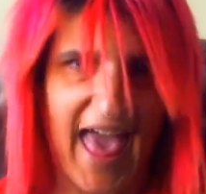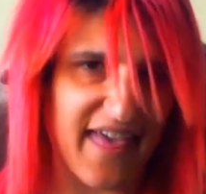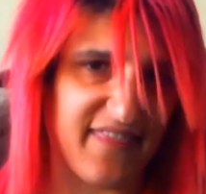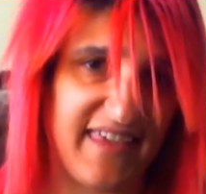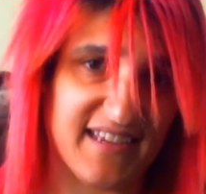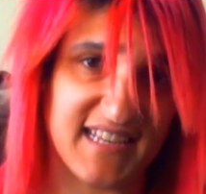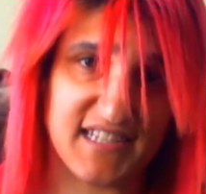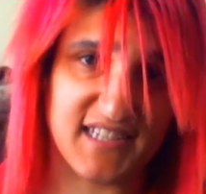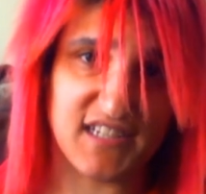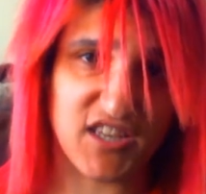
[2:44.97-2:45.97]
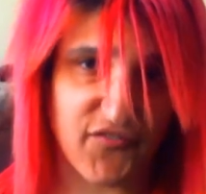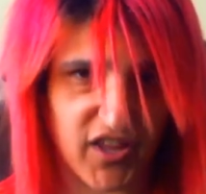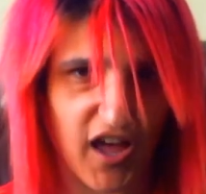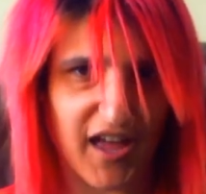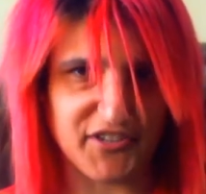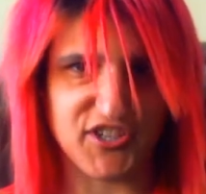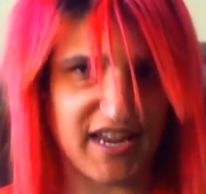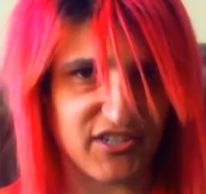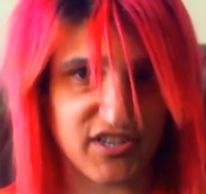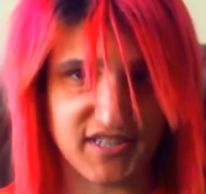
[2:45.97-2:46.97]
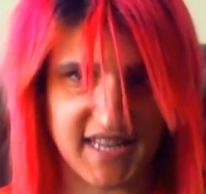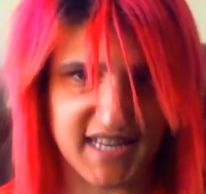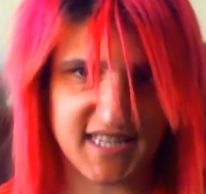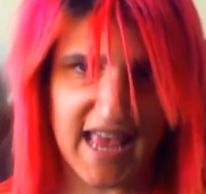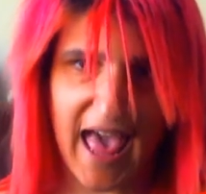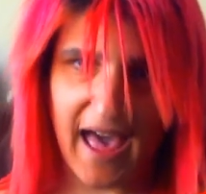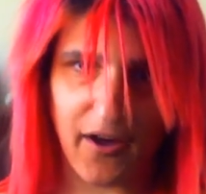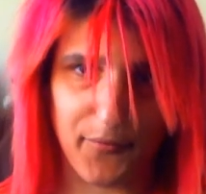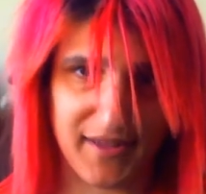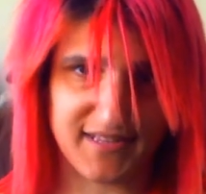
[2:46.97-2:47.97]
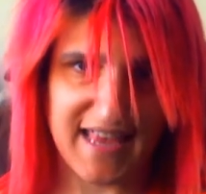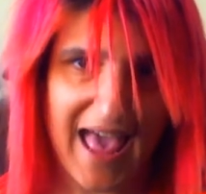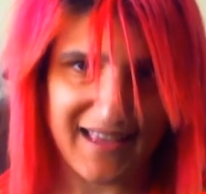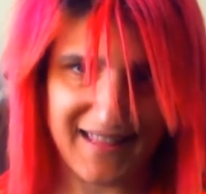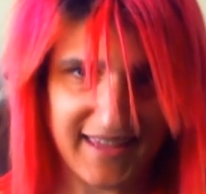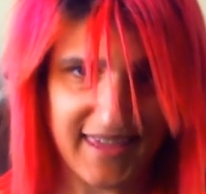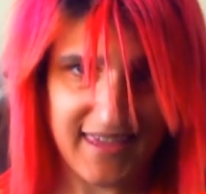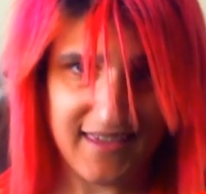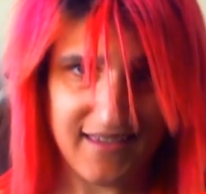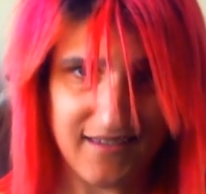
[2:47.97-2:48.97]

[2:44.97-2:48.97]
And the existence of a God changes this how exactly?